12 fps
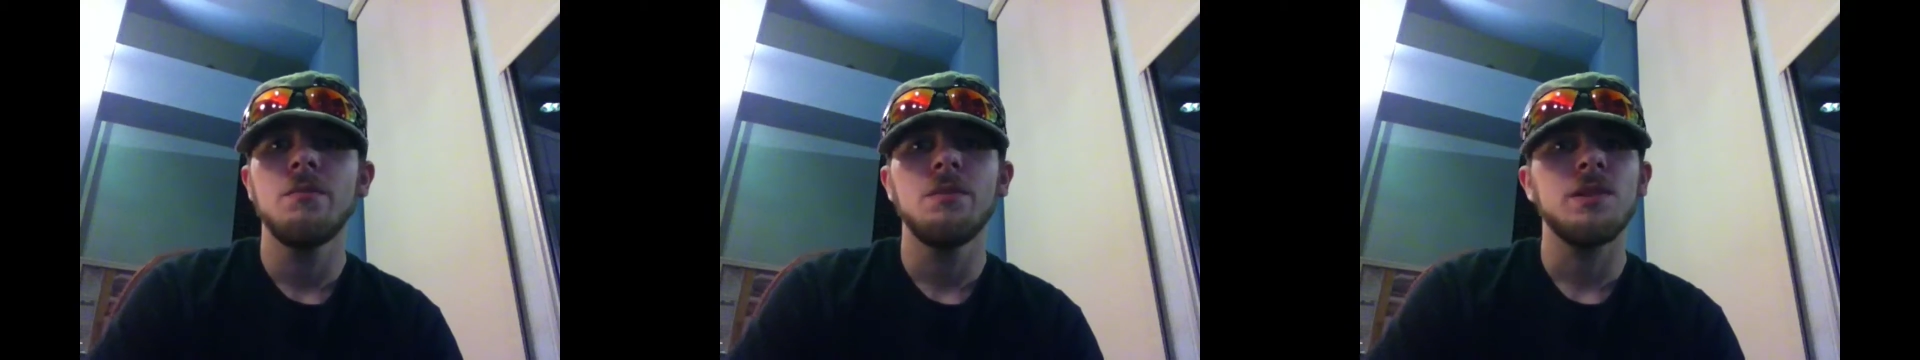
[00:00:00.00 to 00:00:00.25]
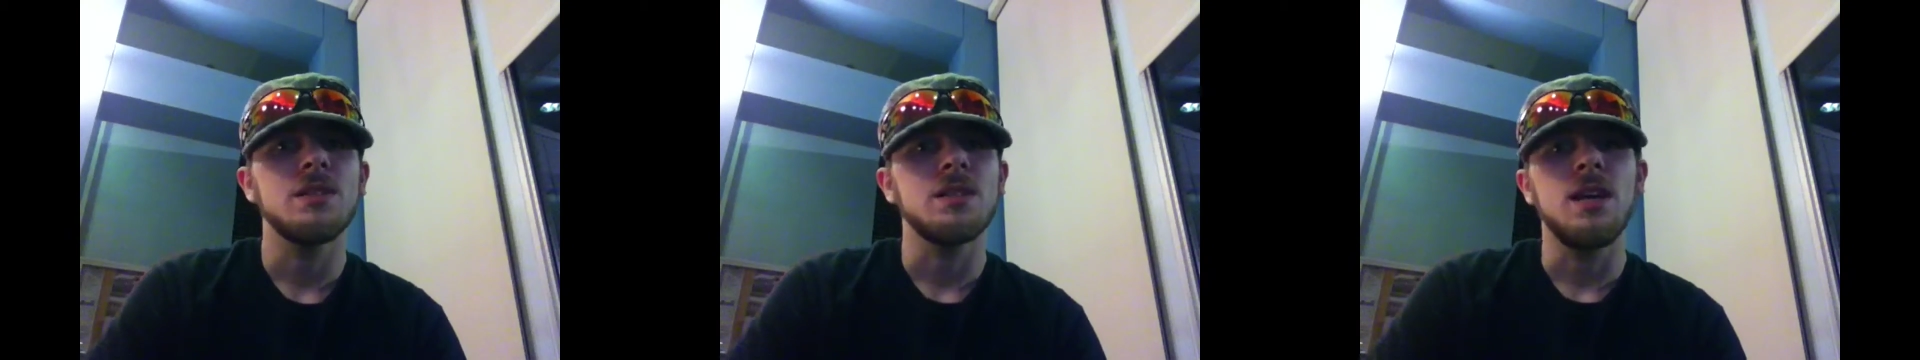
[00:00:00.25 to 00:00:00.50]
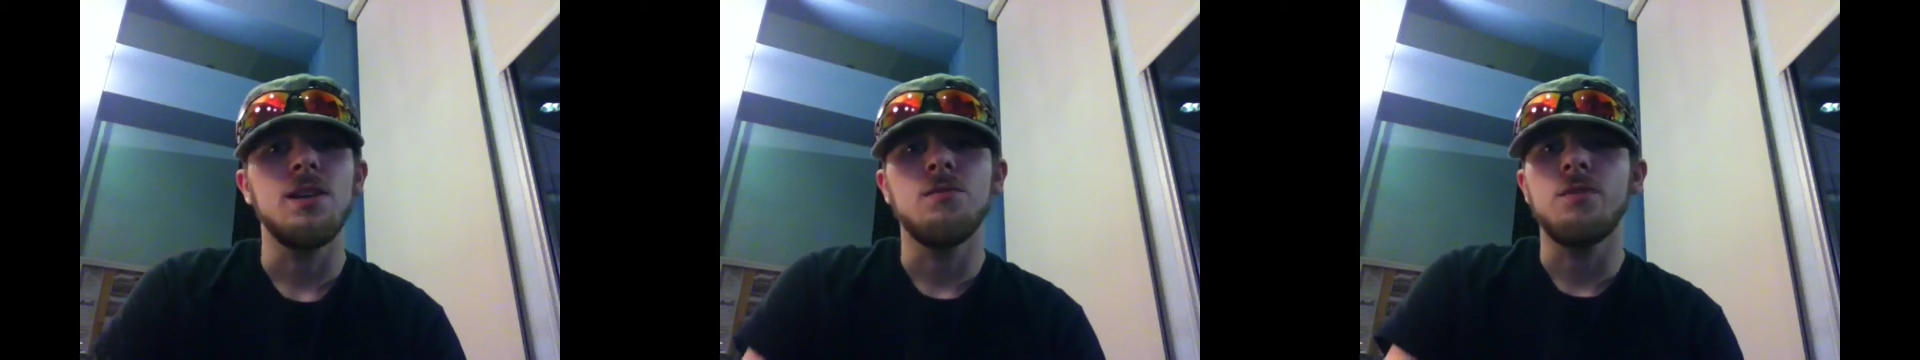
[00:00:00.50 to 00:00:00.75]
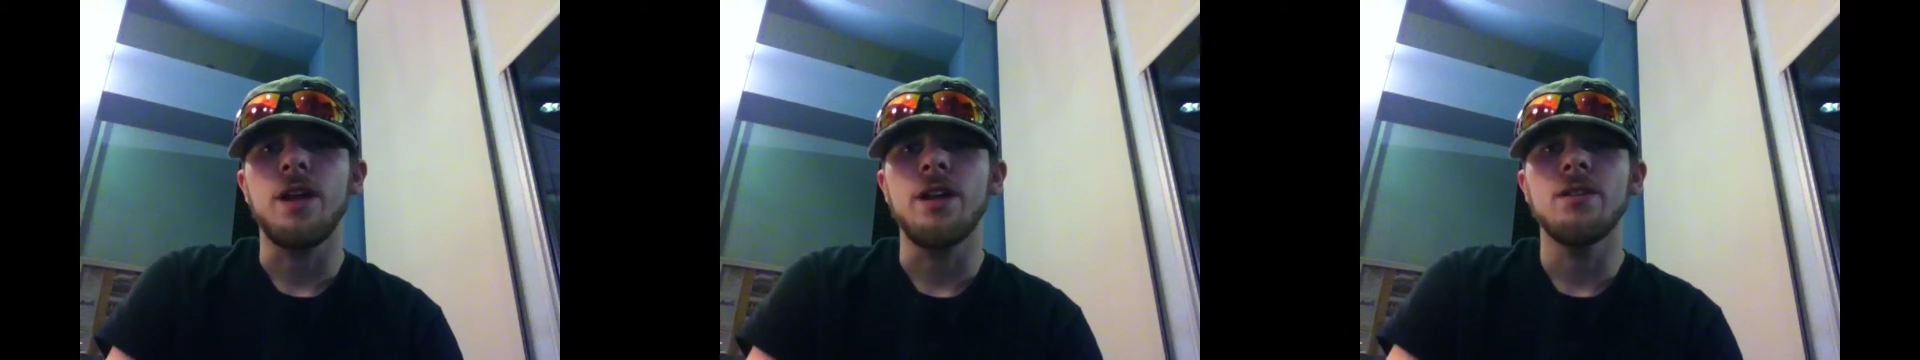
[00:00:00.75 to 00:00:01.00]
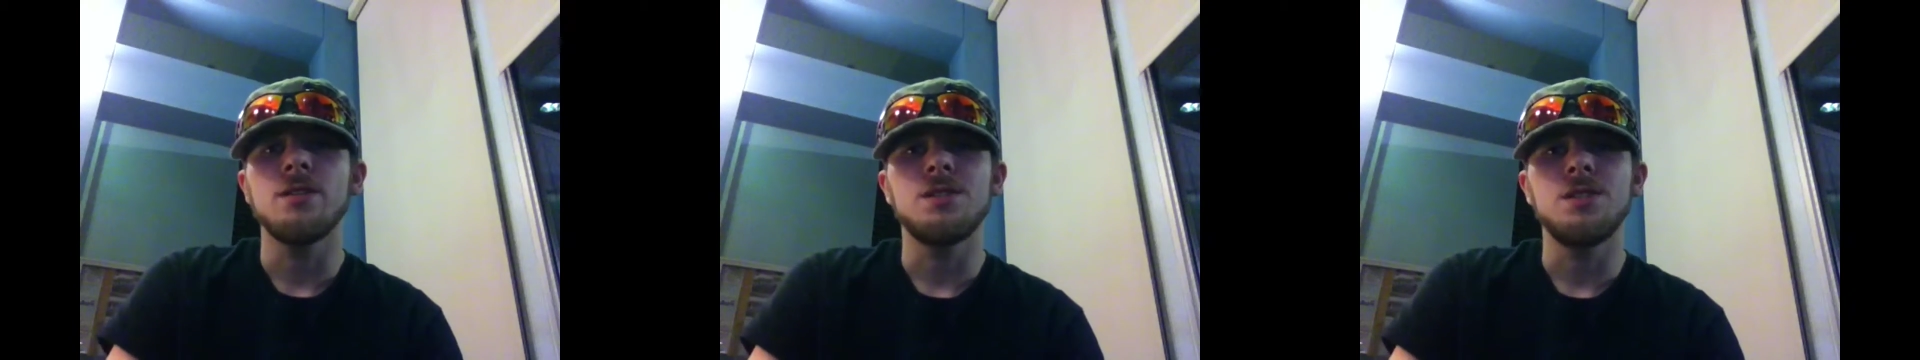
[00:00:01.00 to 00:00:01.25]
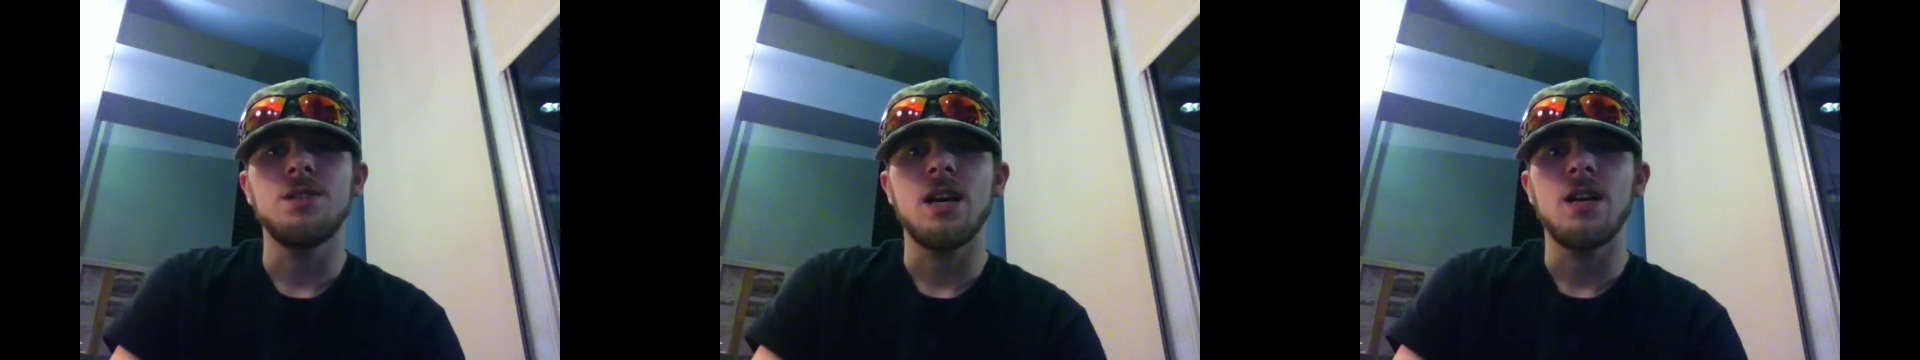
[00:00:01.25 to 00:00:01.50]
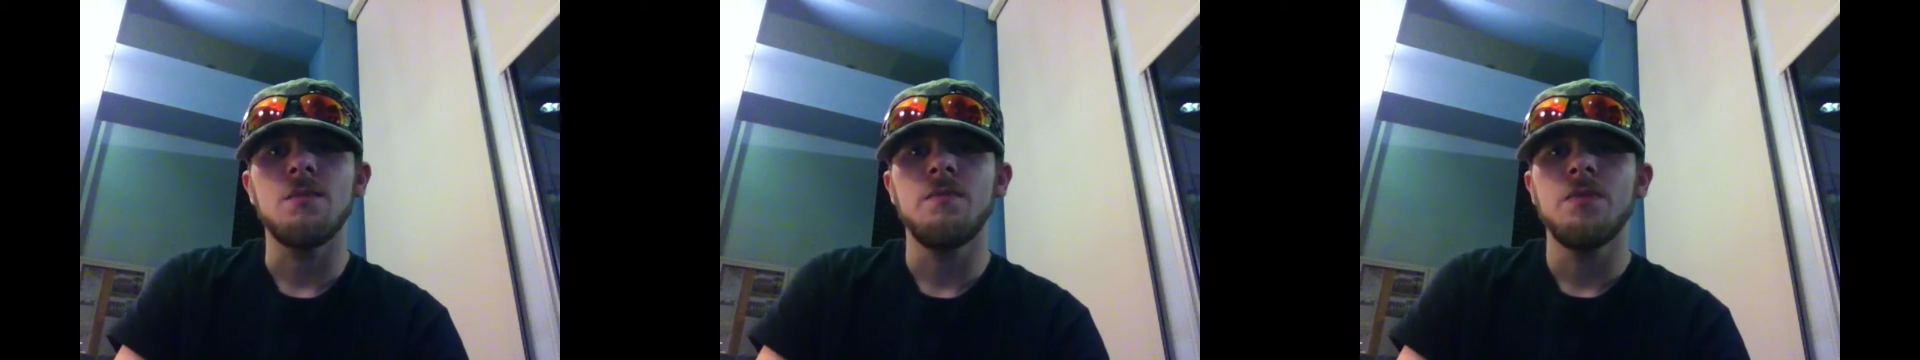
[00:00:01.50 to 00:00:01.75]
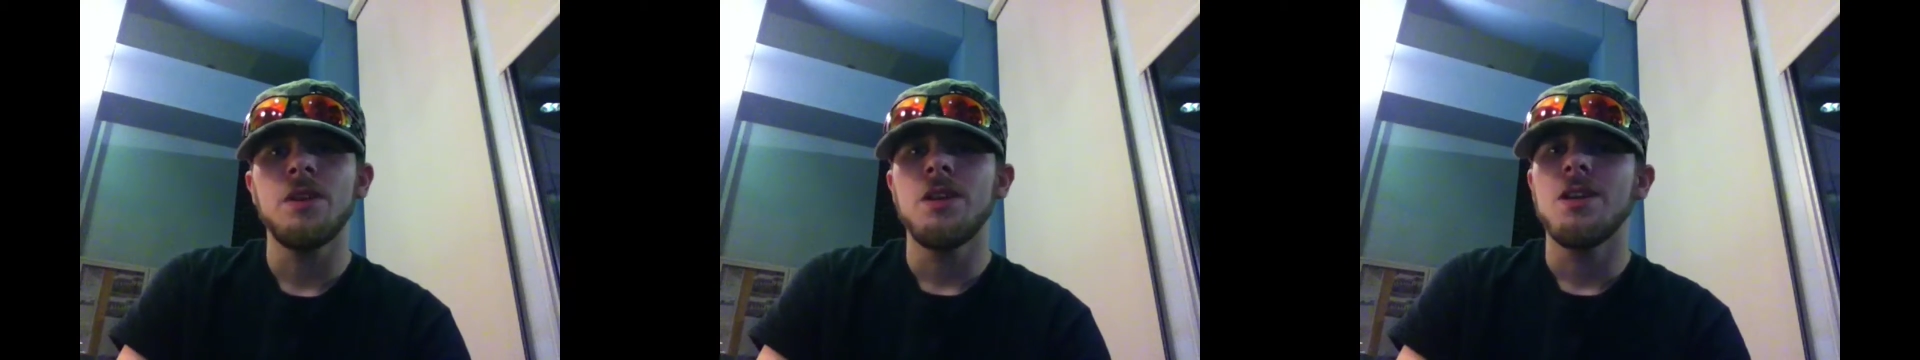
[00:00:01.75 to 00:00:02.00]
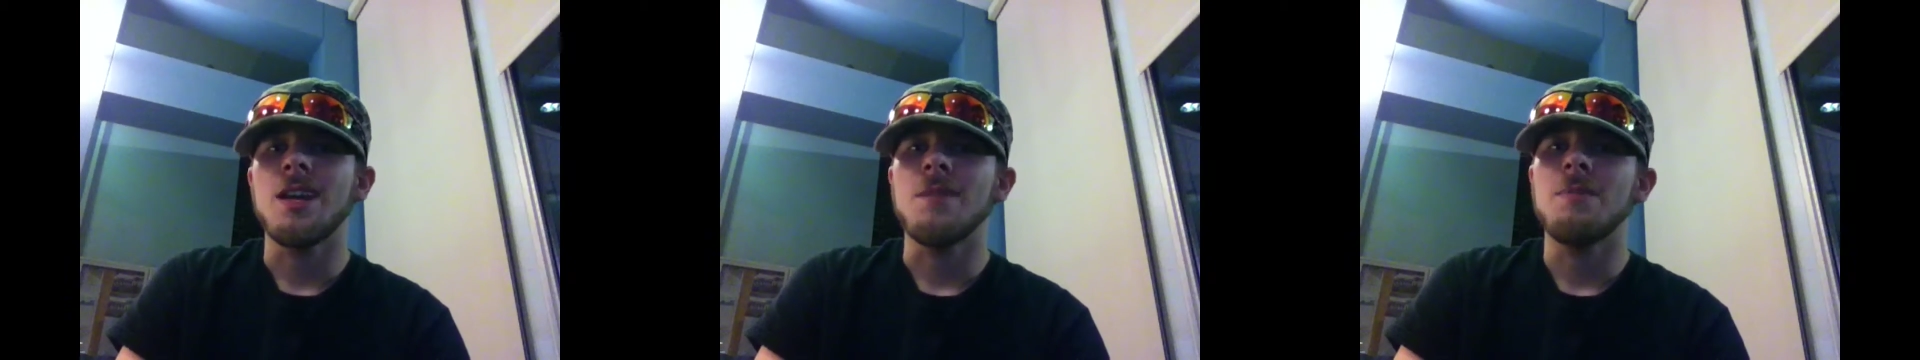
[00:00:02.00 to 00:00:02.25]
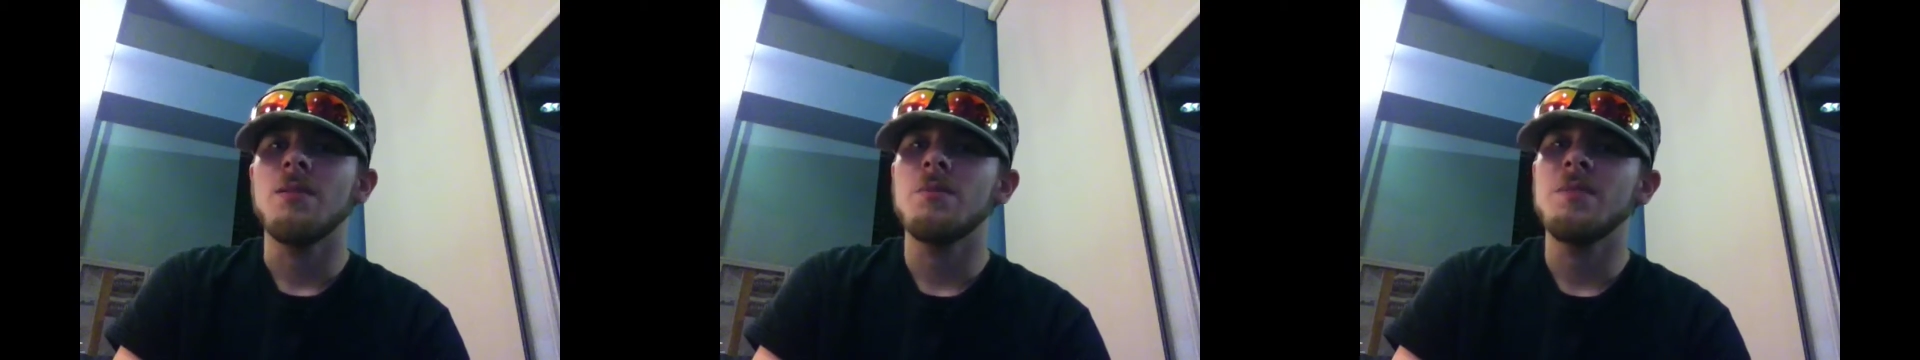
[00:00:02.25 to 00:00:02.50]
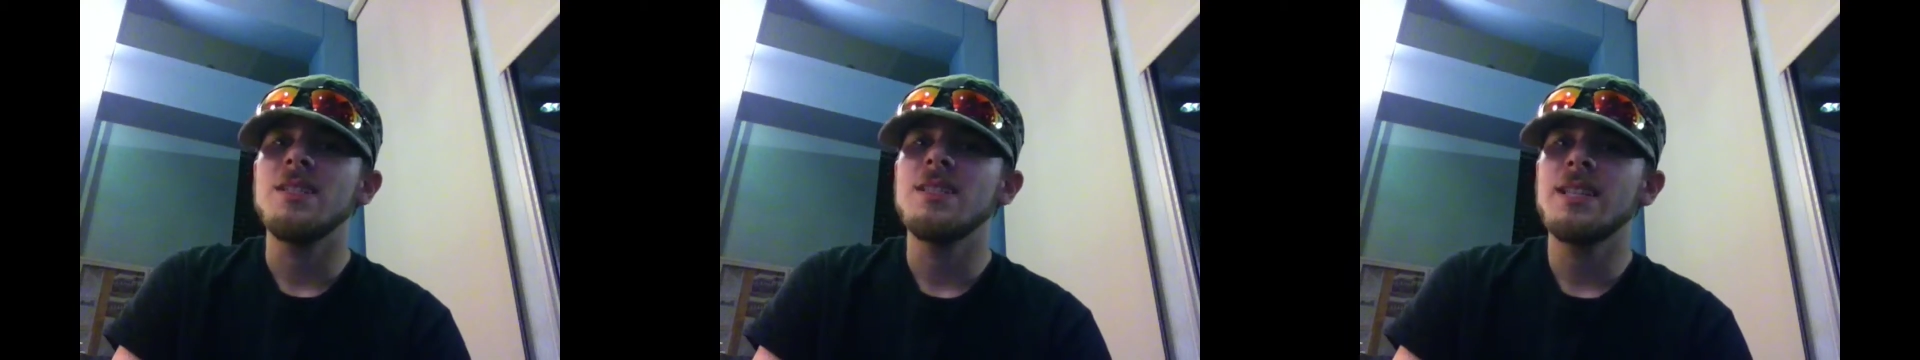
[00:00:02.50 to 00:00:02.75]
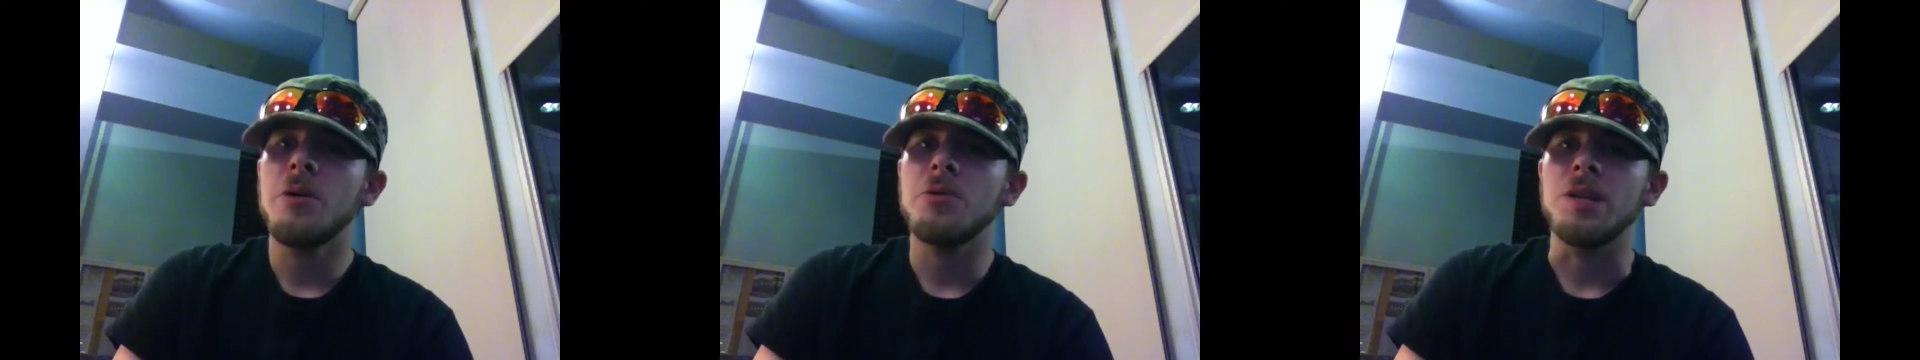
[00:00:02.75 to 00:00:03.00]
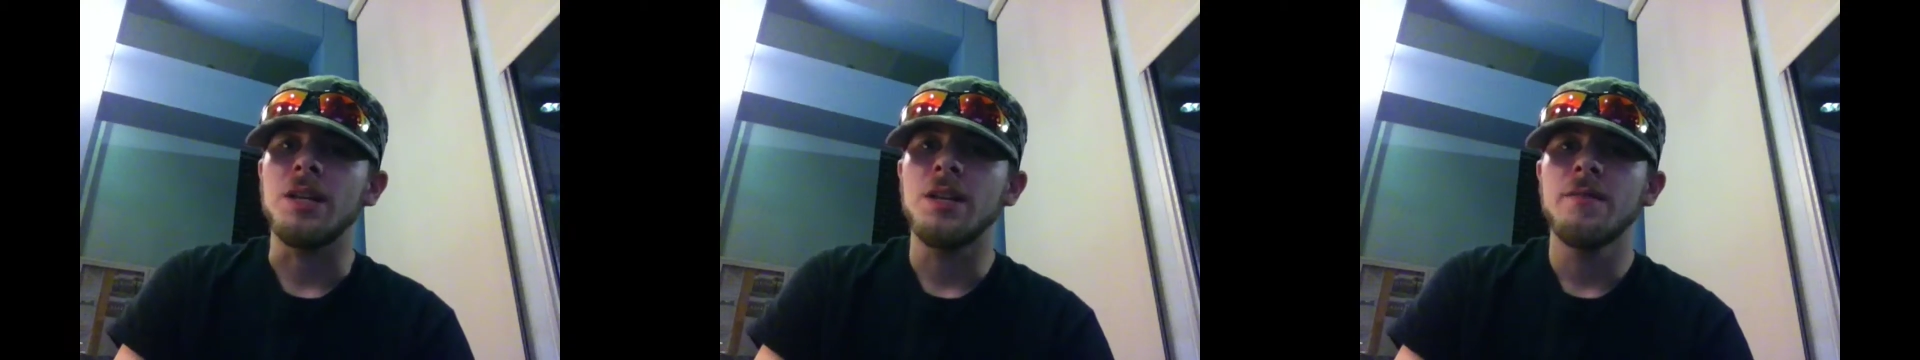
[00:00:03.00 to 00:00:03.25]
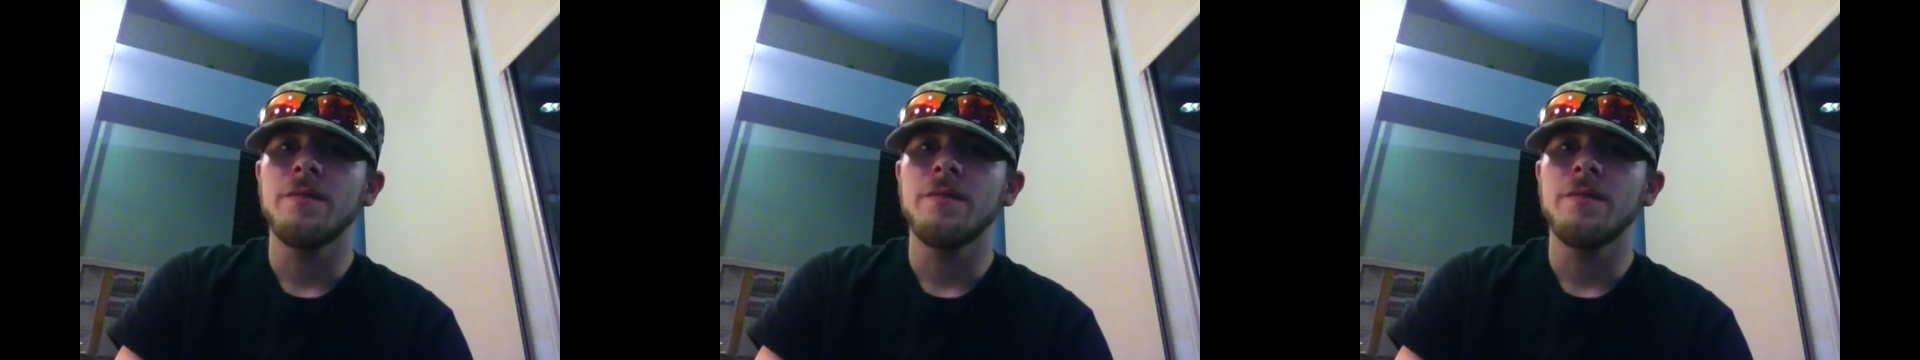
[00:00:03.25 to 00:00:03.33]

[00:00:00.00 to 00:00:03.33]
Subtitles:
because again, flankers, you gotta be able to be stealthy.